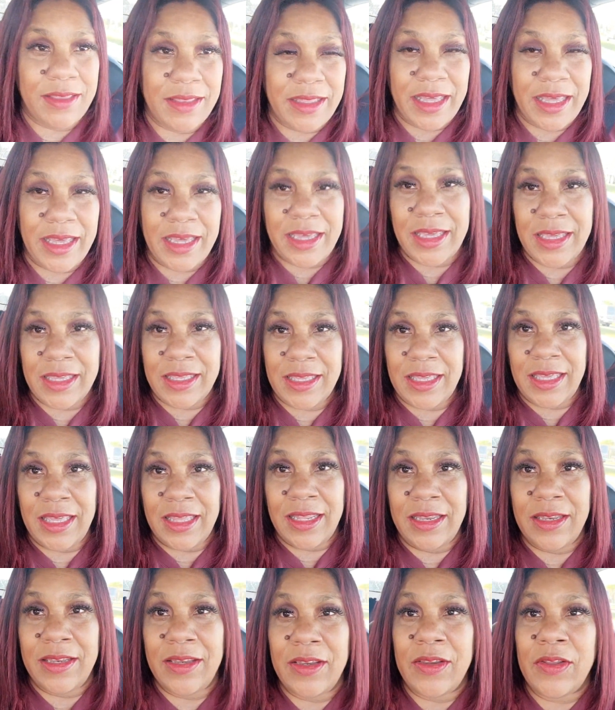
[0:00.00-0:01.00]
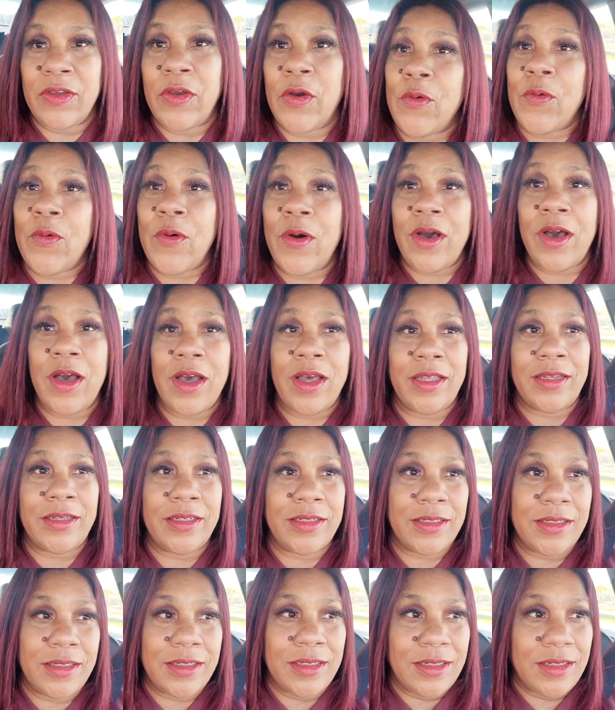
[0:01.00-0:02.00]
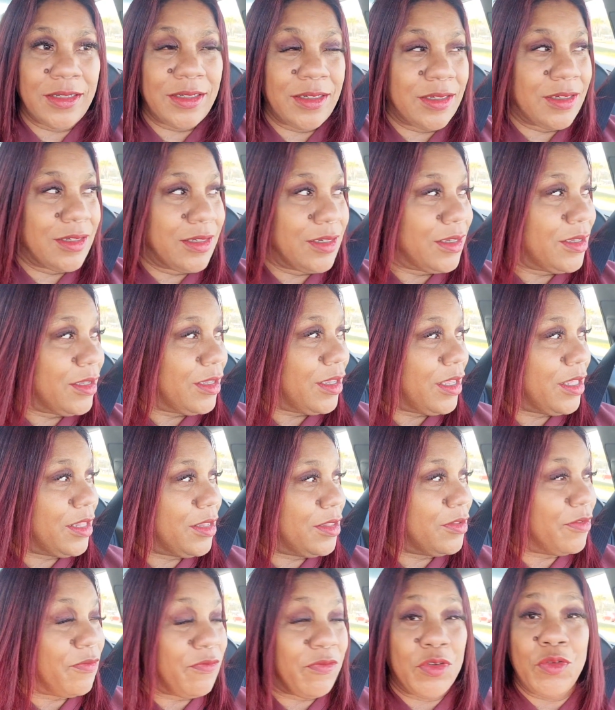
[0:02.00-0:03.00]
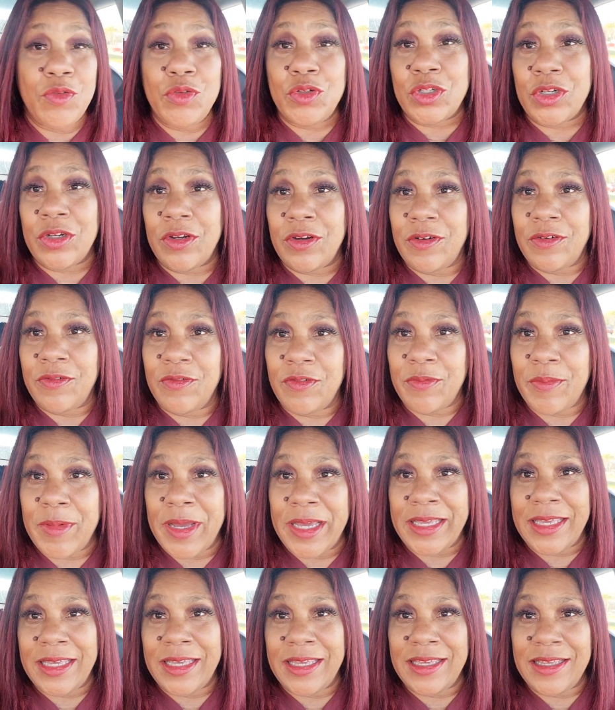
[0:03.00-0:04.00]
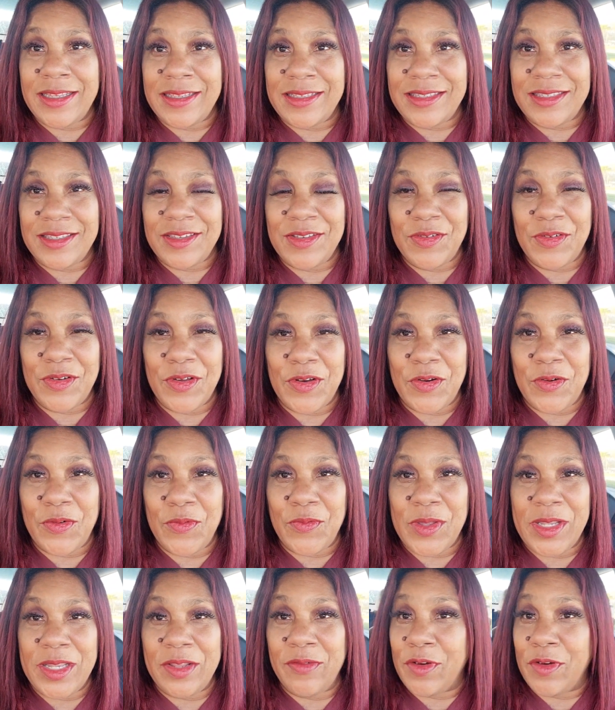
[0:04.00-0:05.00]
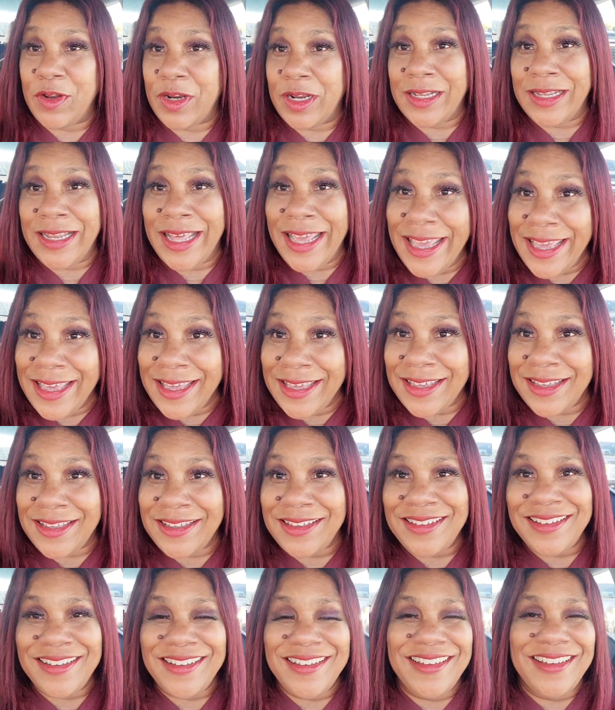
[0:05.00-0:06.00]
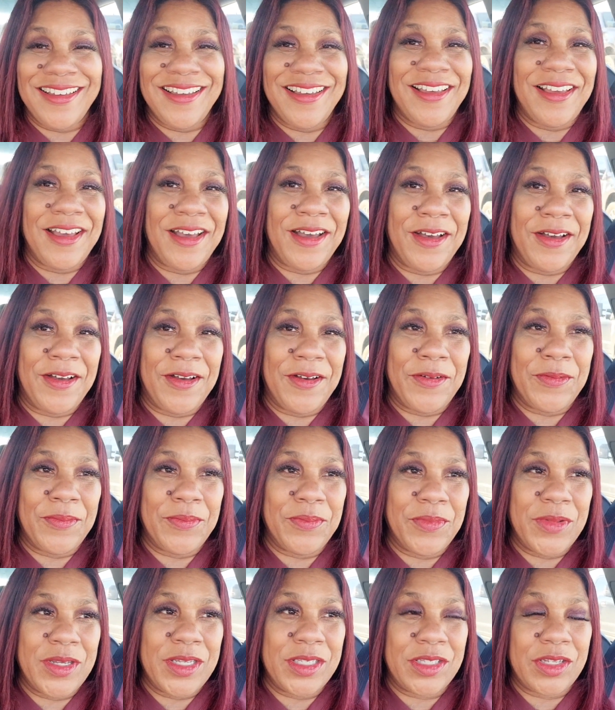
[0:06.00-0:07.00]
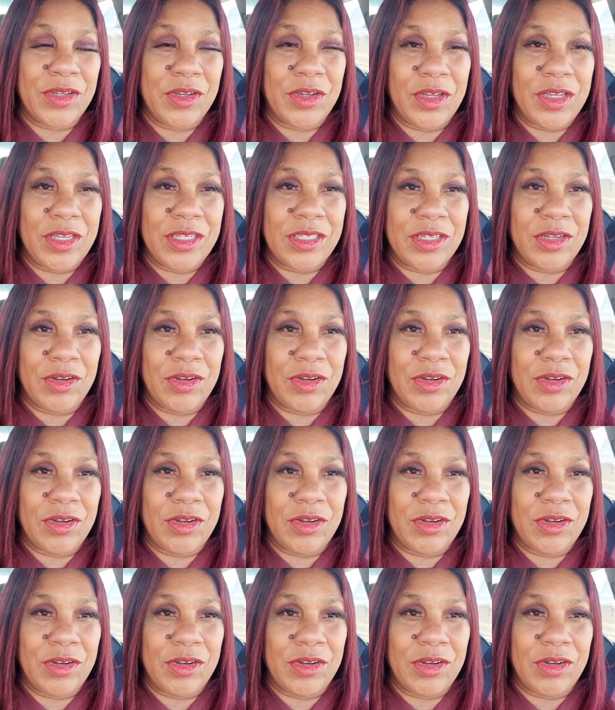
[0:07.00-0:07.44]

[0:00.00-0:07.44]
that can go on in the future for my kids. You know, we live on a lake. It's a